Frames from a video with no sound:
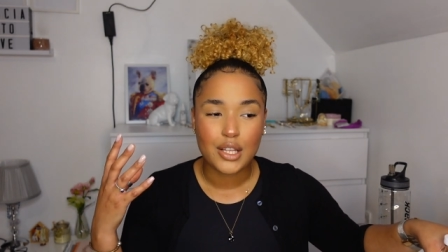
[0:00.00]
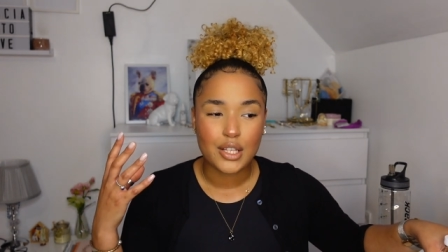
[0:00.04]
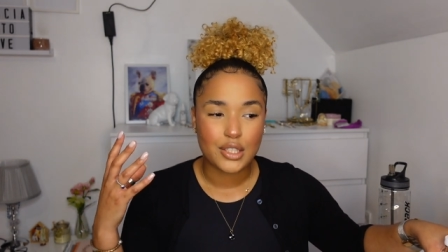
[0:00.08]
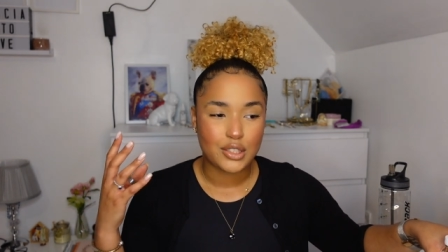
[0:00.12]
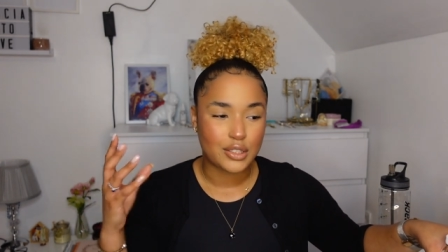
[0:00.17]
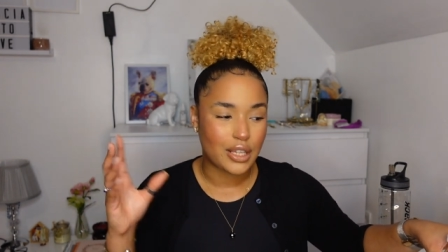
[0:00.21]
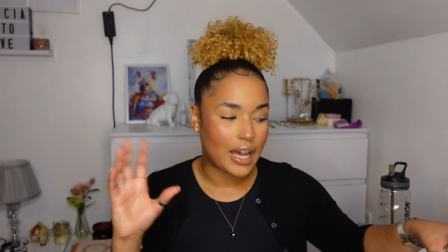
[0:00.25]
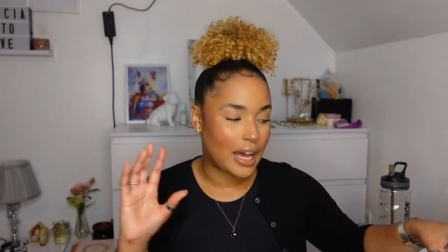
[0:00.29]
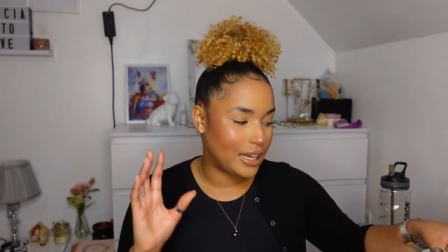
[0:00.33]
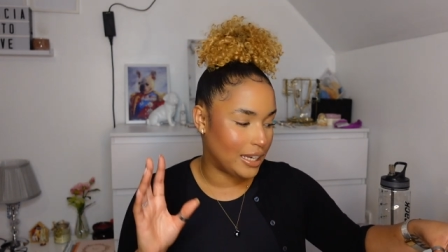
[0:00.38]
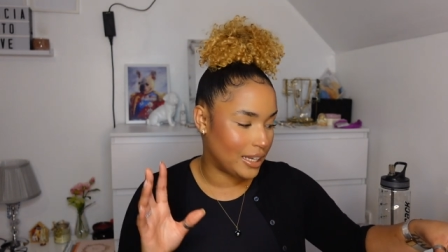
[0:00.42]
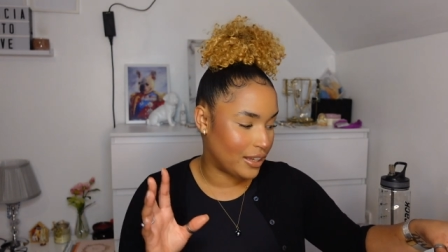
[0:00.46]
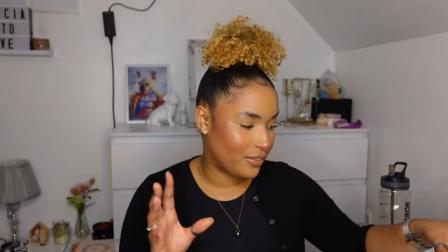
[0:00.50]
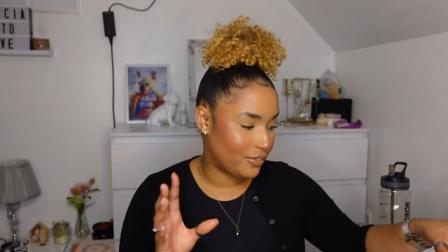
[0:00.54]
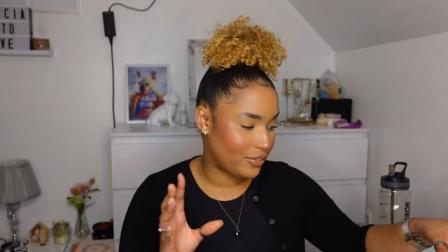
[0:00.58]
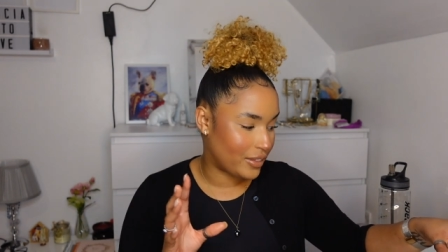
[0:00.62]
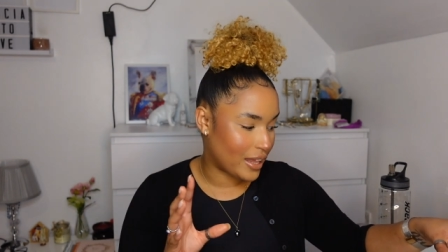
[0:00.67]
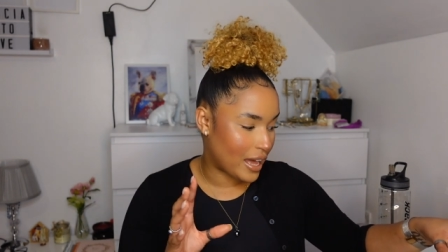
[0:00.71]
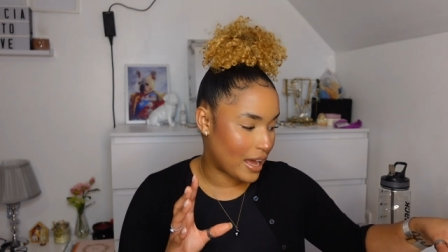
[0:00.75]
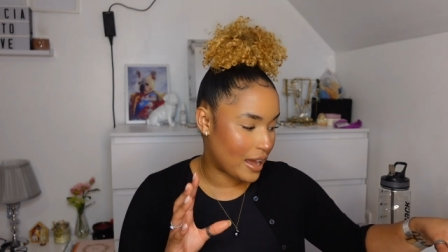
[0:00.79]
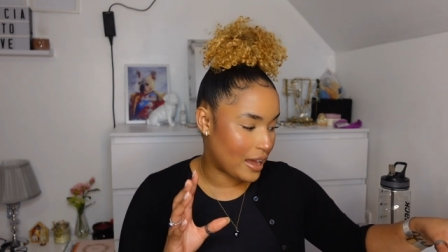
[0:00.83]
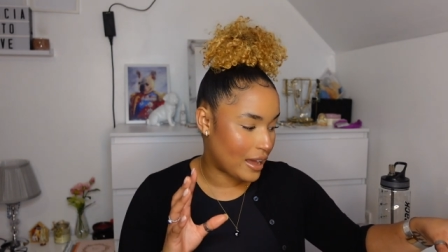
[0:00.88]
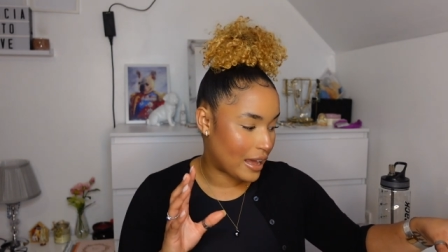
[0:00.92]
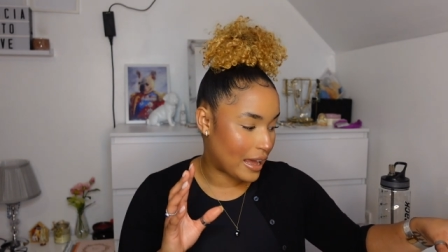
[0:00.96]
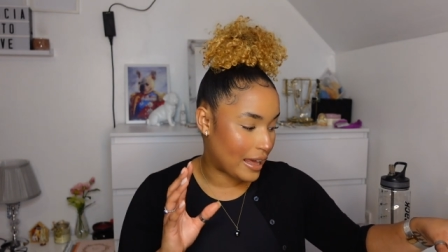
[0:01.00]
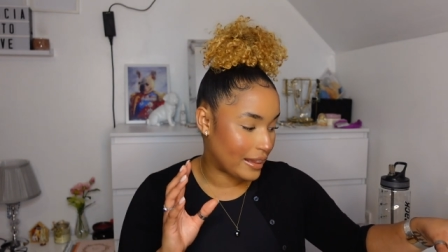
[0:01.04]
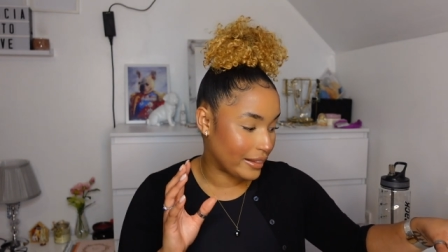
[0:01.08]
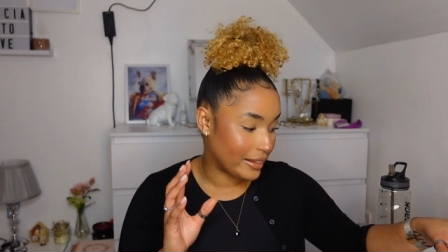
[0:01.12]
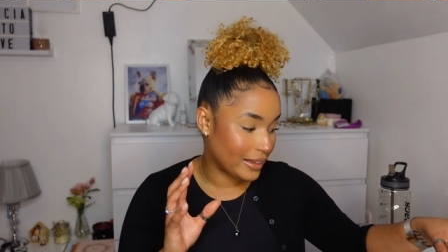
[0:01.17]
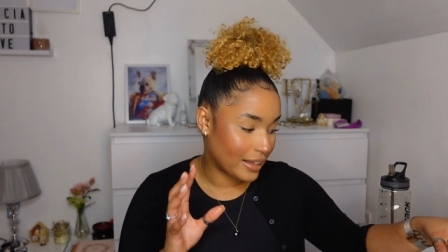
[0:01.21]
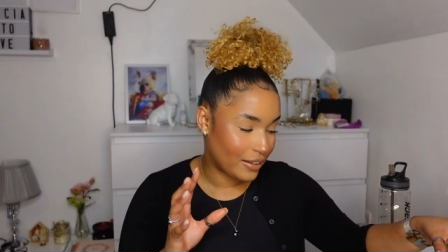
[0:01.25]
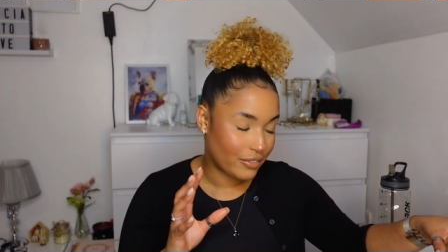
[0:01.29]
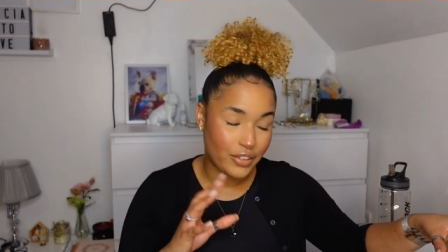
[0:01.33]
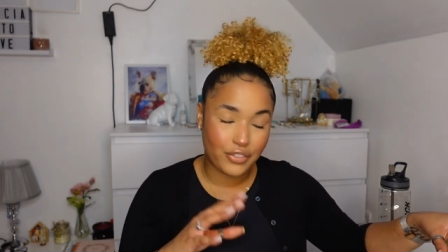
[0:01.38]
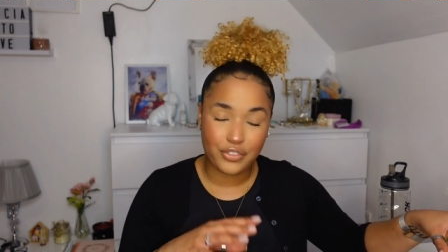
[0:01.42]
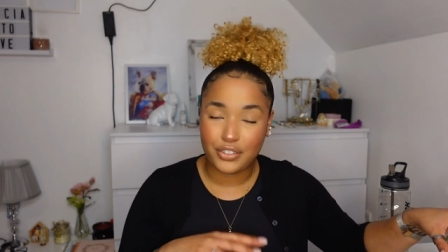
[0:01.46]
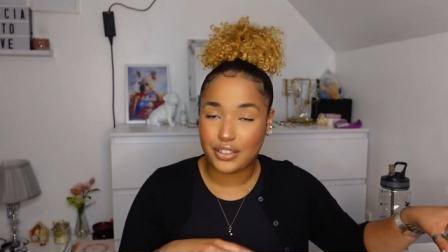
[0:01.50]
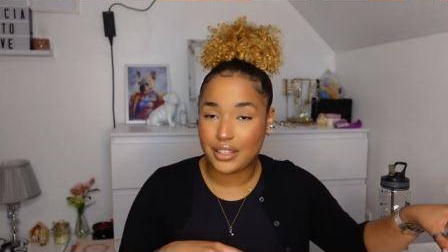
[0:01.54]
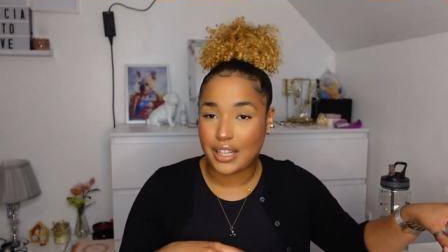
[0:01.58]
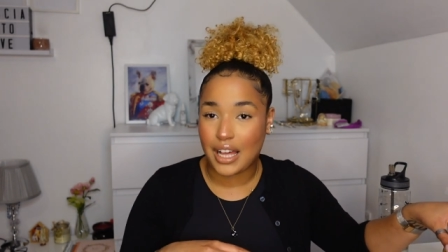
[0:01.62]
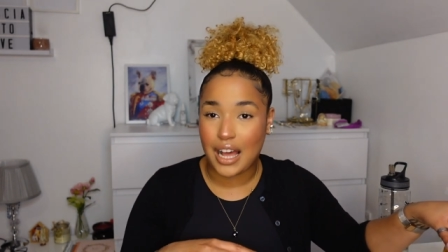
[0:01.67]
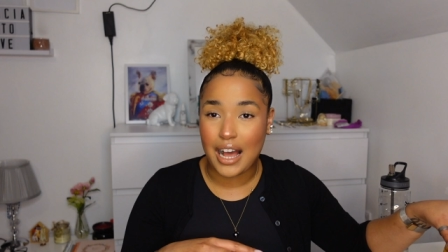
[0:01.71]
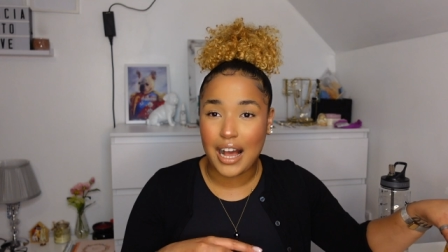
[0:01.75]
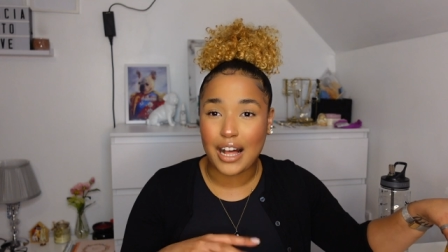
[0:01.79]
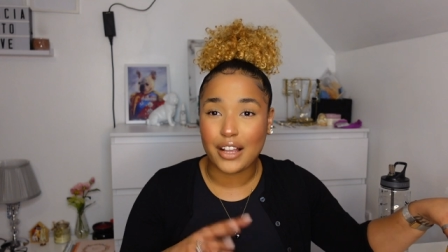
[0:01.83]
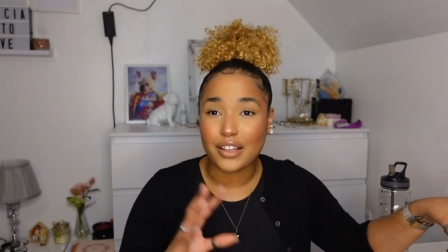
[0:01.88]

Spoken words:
So I love that. I love it for that.